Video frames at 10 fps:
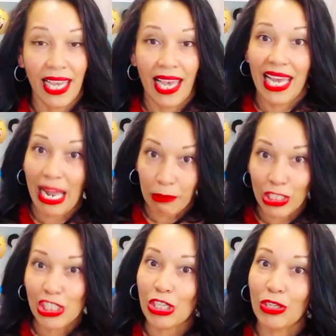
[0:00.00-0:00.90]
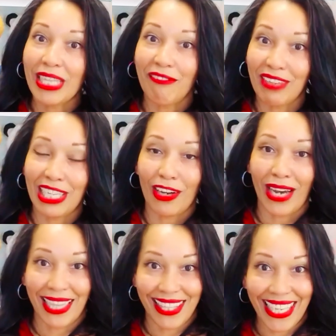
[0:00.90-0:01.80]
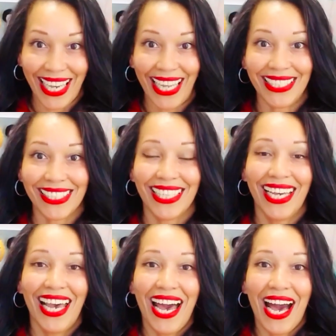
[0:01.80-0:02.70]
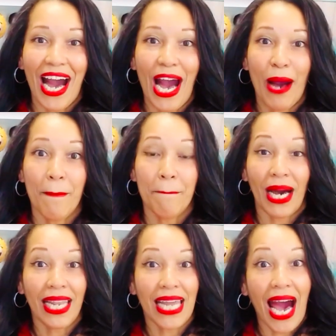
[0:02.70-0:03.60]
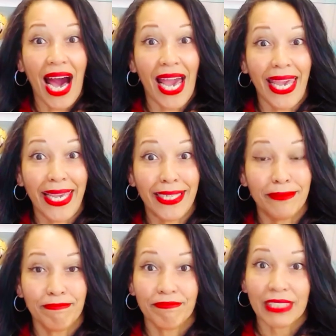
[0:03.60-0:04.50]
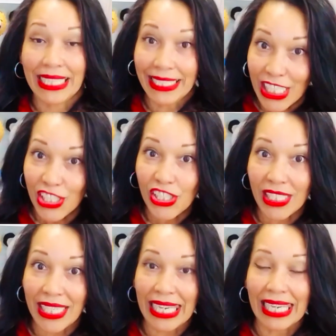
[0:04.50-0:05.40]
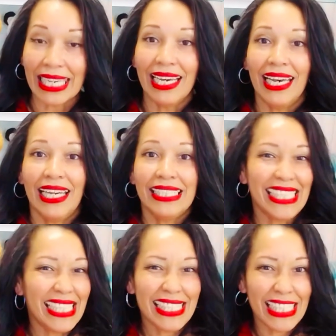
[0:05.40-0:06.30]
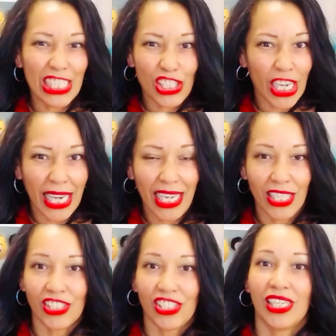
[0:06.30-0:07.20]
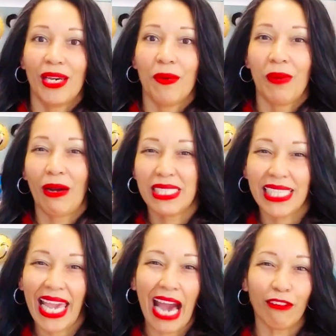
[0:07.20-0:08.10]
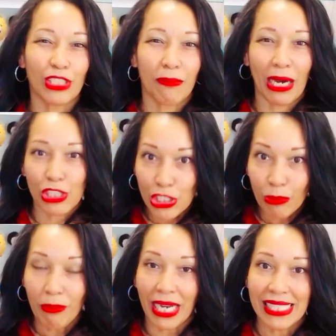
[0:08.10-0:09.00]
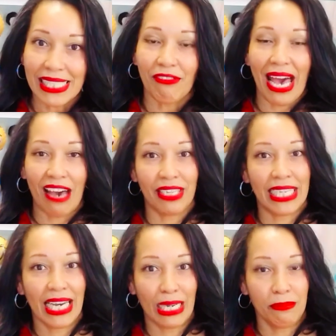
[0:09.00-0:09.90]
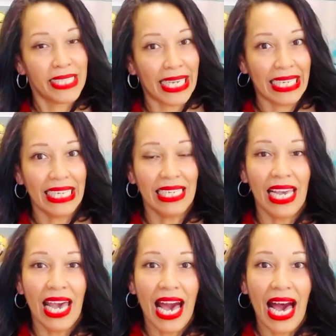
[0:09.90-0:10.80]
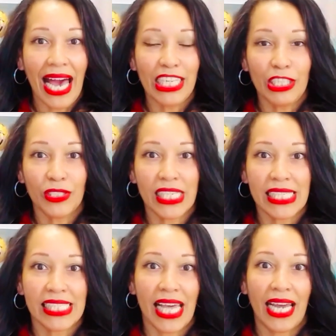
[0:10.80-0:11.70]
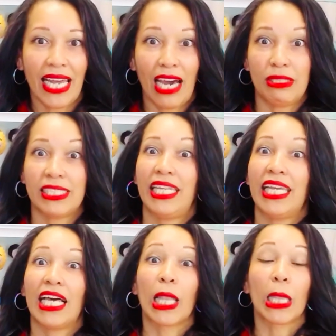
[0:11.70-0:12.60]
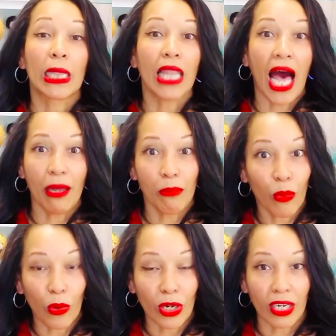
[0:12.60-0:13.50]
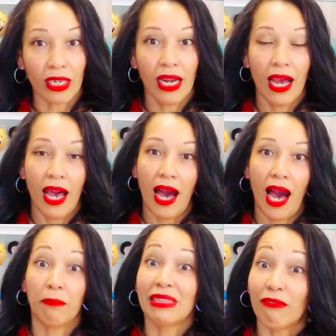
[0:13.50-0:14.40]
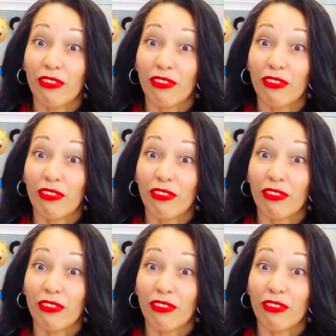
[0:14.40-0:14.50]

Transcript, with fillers: And I'm going to show you that video at the end. Um, but I initially didn't see a change. I would say after about two months of having it updated, I noticed that I was getting a lot more um, level